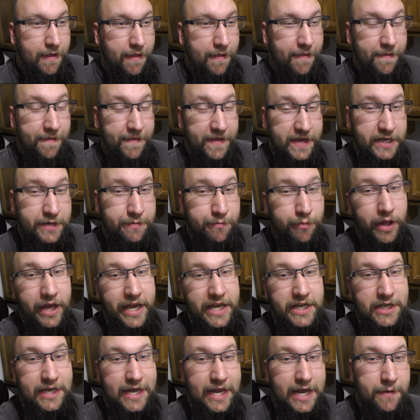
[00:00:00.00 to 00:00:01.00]
This
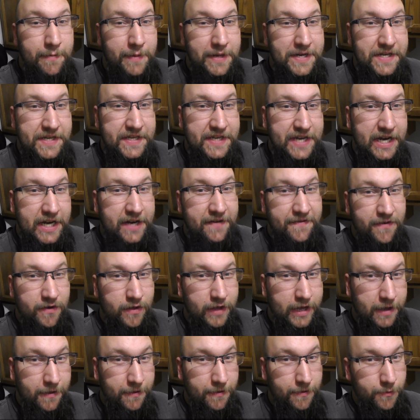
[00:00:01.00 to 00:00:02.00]
place had been sitting for
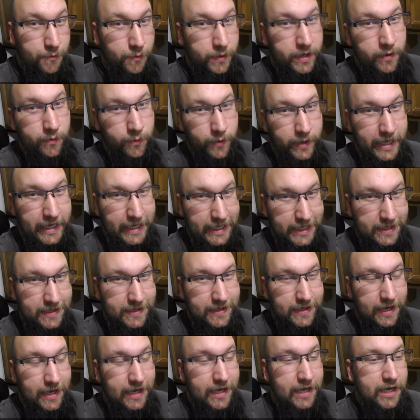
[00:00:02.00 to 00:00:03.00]
like 3
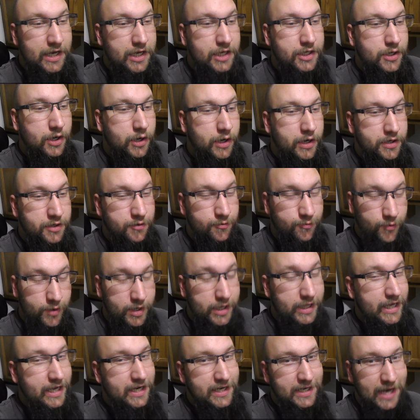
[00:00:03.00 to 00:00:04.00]
weeks. So I was
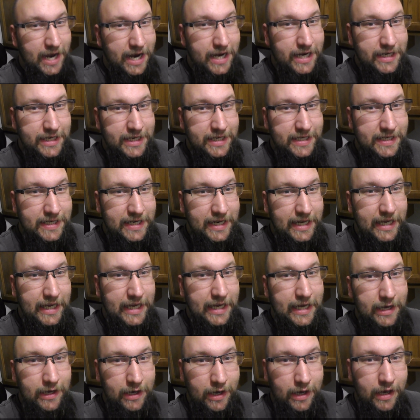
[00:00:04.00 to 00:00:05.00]
really excited to
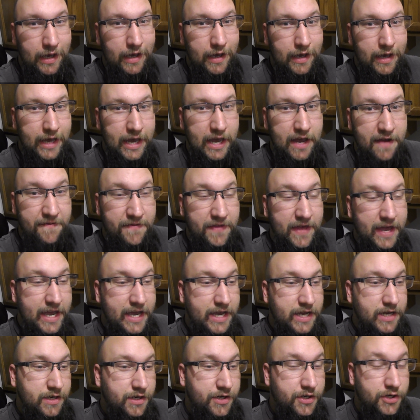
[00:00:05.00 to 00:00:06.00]
see if they
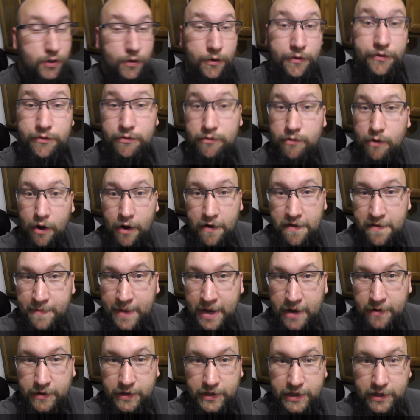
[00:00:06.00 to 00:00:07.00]
had sold through all the
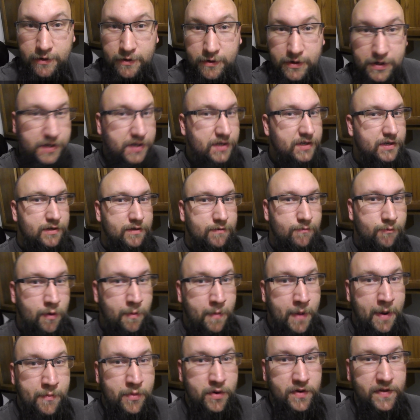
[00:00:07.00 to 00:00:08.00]
Mountain Dew, because
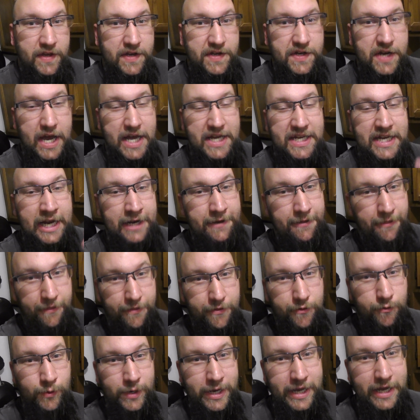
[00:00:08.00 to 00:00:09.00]
remember, these guys had
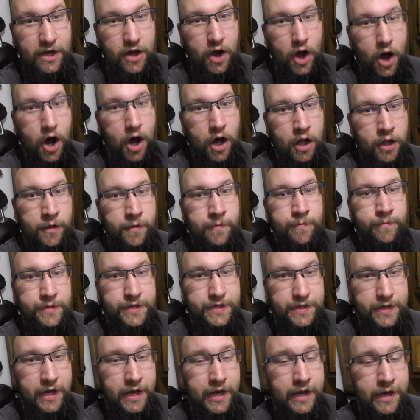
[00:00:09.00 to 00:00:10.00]
3
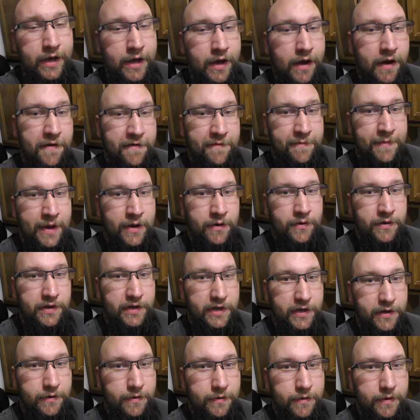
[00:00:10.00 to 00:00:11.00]
columns of Mountain
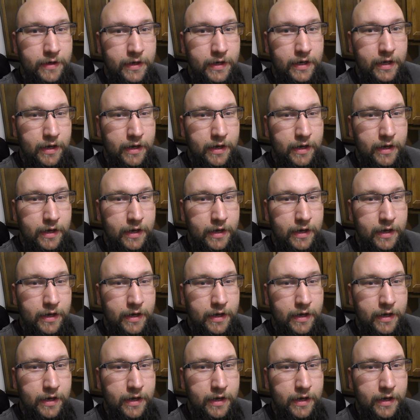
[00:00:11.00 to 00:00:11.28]
Dew.